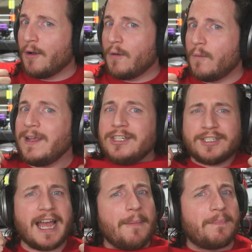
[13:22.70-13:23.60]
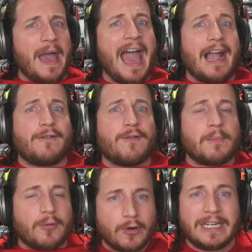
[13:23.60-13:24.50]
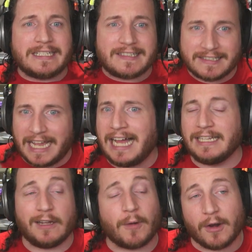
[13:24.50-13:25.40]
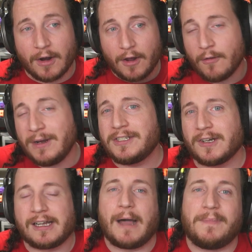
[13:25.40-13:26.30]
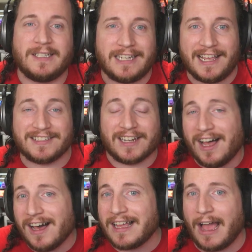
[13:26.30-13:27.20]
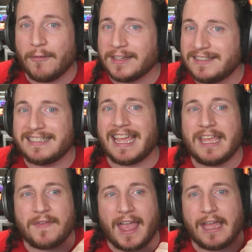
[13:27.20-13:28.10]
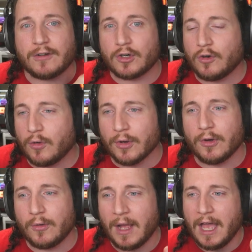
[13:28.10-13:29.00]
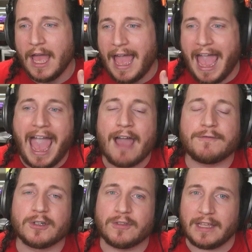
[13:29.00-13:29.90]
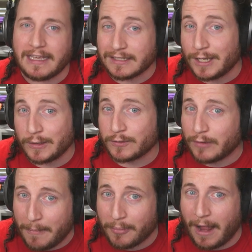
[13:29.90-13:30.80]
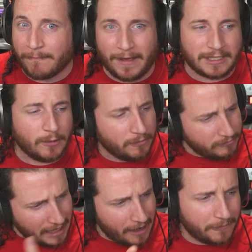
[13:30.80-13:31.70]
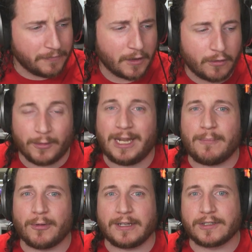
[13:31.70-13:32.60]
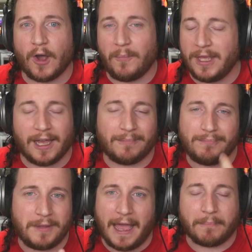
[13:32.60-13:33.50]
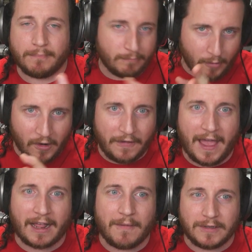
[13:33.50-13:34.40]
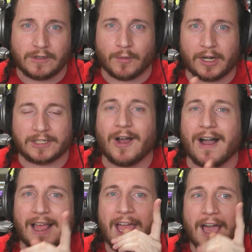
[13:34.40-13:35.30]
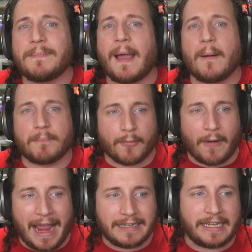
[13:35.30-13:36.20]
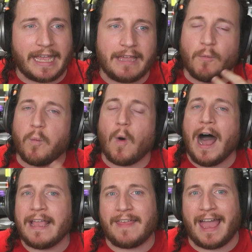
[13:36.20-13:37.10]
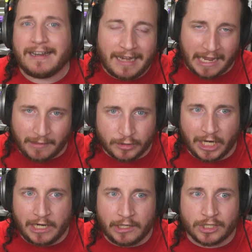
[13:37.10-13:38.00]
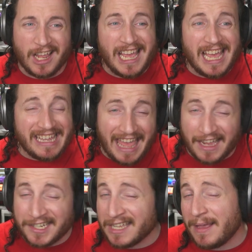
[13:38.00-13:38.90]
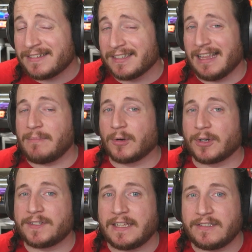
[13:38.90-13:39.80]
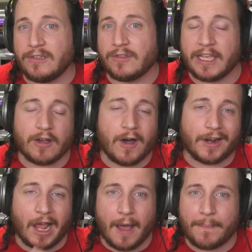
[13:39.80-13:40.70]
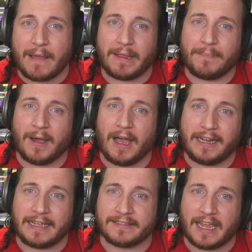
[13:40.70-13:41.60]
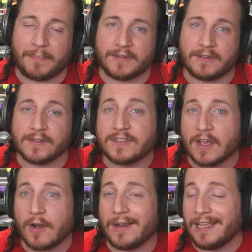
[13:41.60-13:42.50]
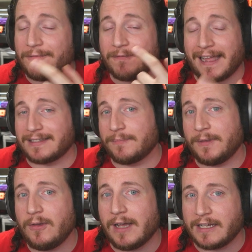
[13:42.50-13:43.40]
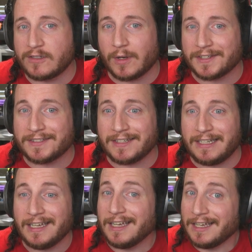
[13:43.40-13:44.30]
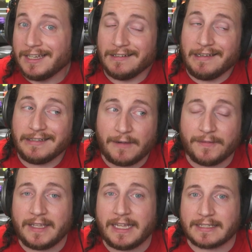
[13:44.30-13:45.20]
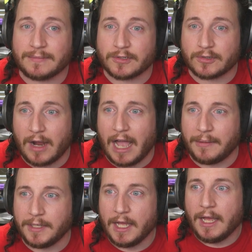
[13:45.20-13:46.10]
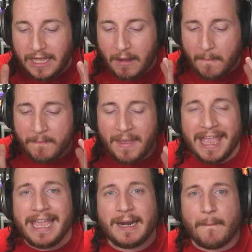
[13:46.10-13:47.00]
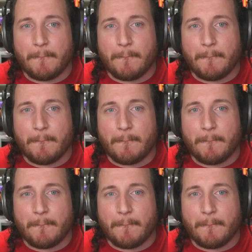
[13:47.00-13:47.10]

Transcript: we just got back from Printed Solid where we took a couple of days and hung out with Dave and crew after the East Coast RepRap Festival. Now, 3D Printopia. Yeah, more on that coming soon. We're going to talk all about branding and why that name change actually makes a lot more sense than you think on an upcoming podcast episode. So if that's something you guys want to see, definitely get subscribed. But we made